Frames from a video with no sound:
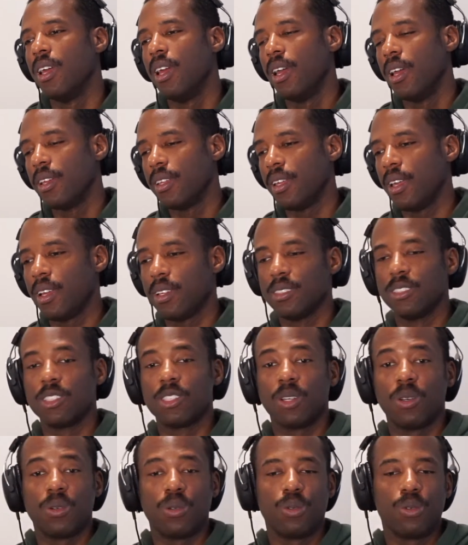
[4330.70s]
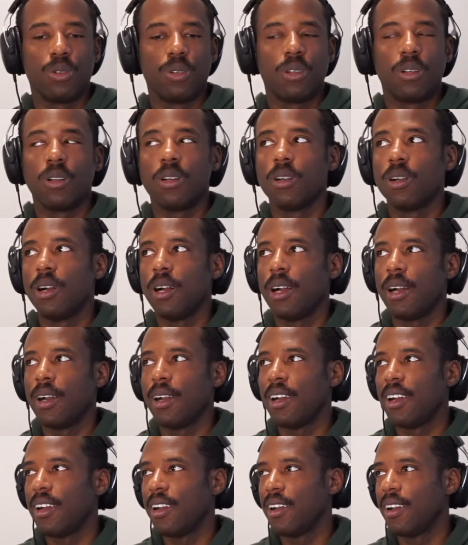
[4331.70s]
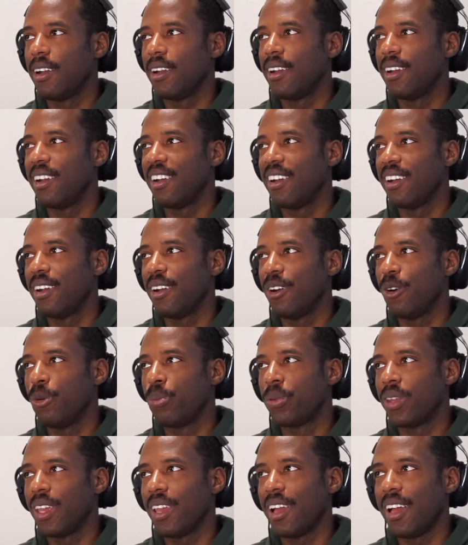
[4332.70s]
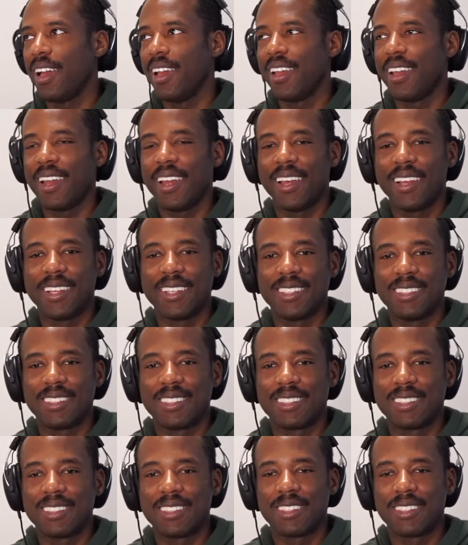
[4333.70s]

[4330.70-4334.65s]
Yeah, so OpenAI has,